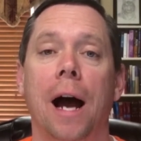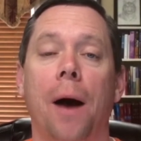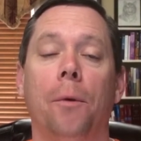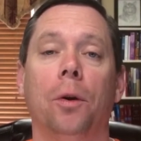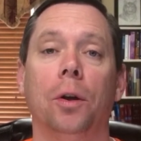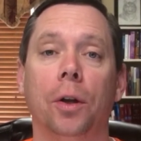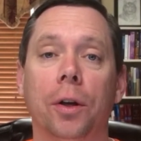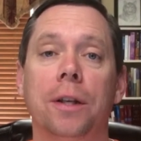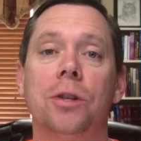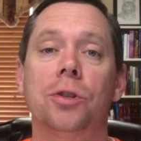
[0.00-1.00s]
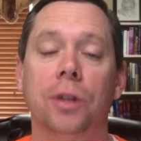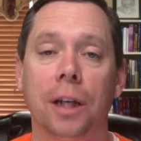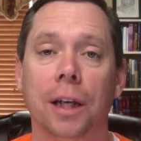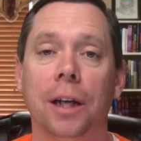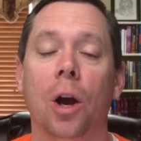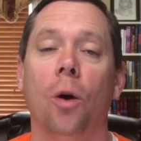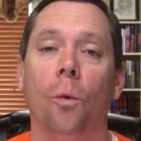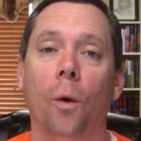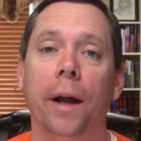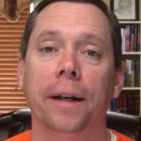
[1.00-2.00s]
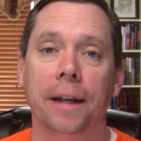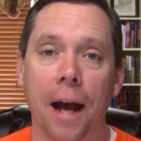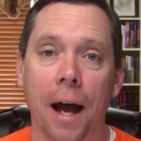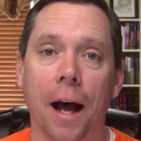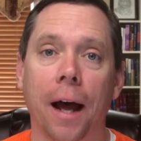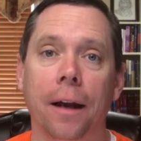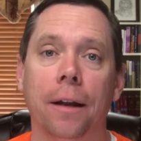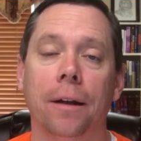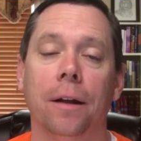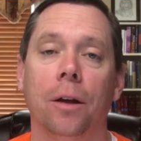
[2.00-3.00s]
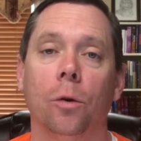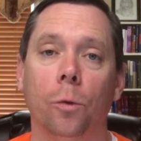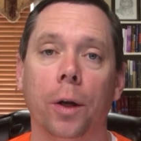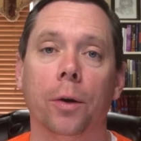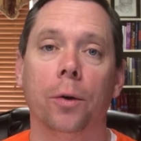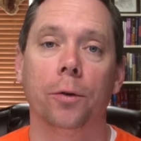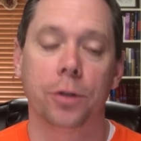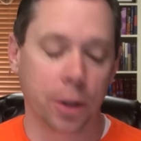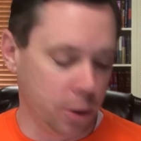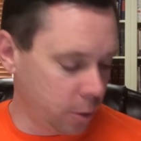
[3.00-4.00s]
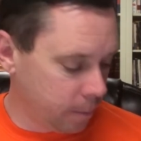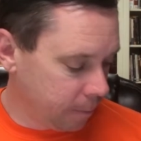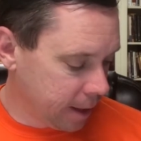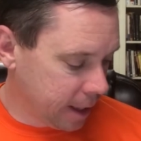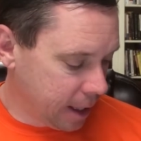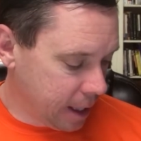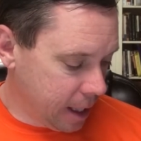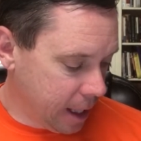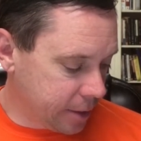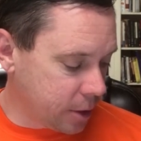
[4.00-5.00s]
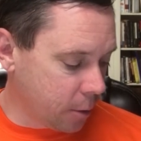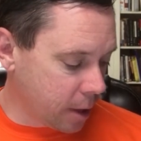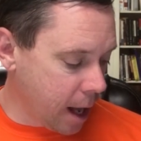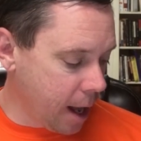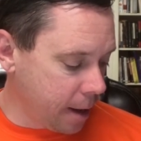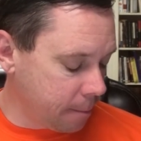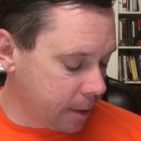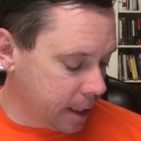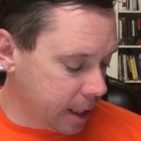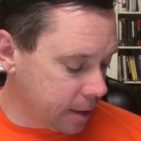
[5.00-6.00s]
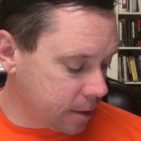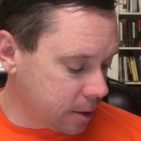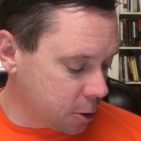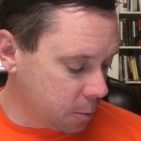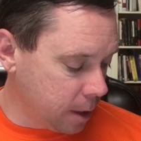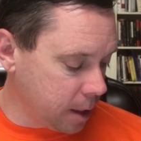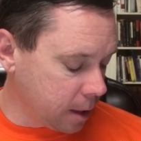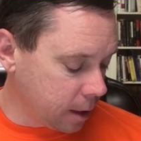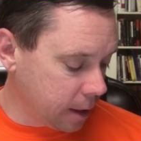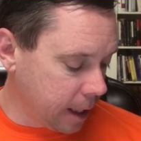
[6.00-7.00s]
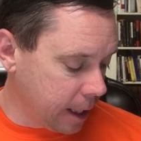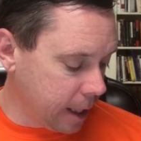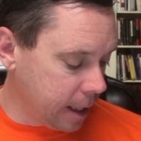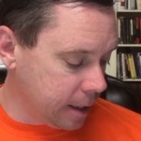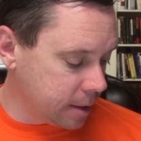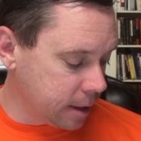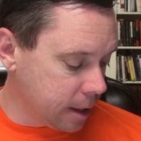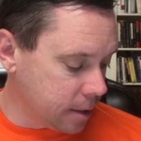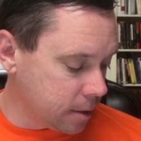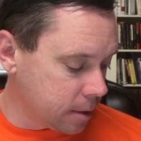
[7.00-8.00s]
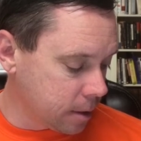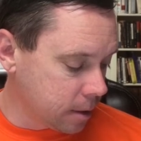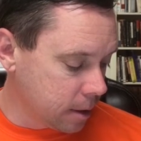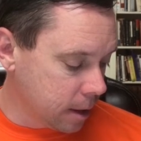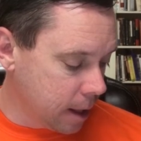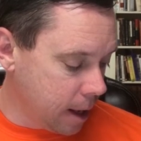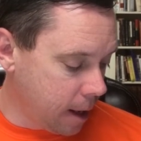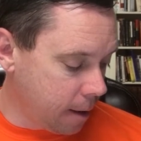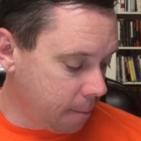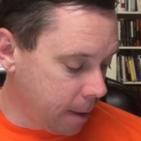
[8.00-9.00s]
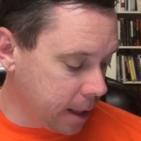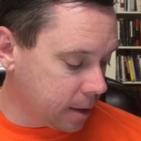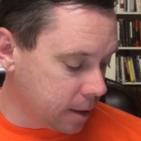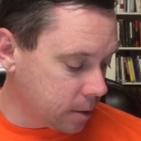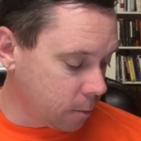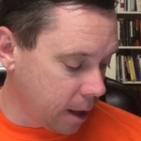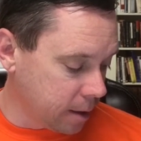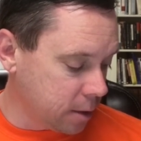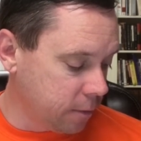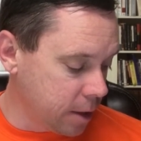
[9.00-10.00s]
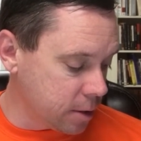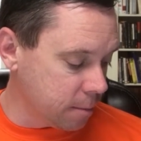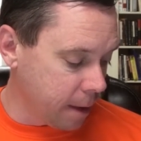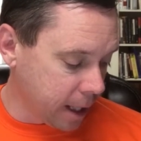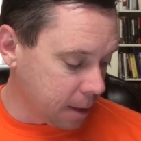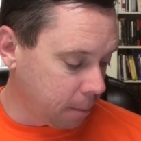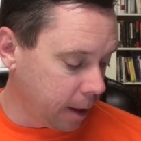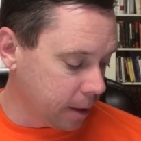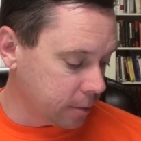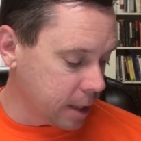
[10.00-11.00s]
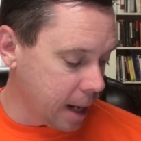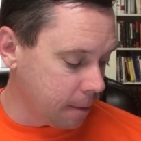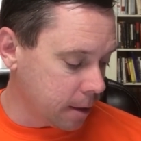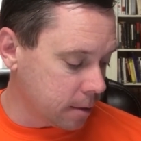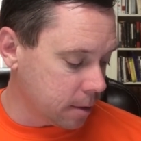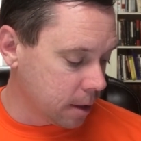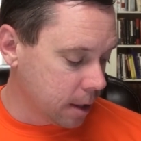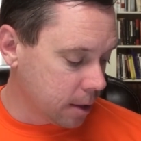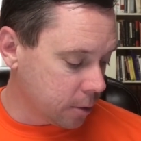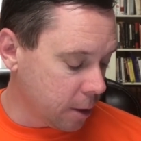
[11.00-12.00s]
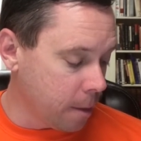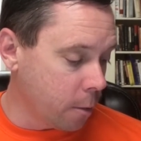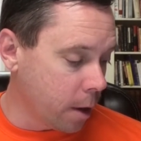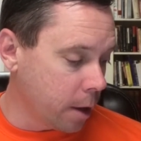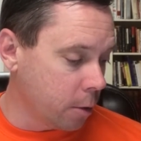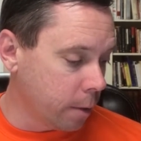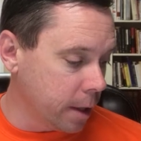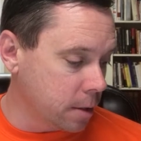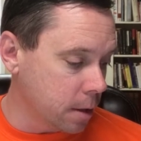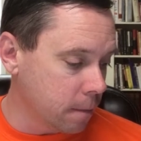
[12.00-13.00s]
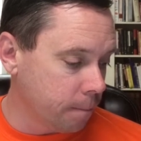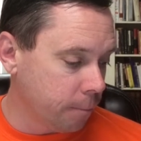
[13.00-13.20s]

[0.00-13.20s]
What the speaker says: I will look to see what God will do." And so God begins to speak, and he says, write this vision, make it plain on tablets, so he may run who reads it.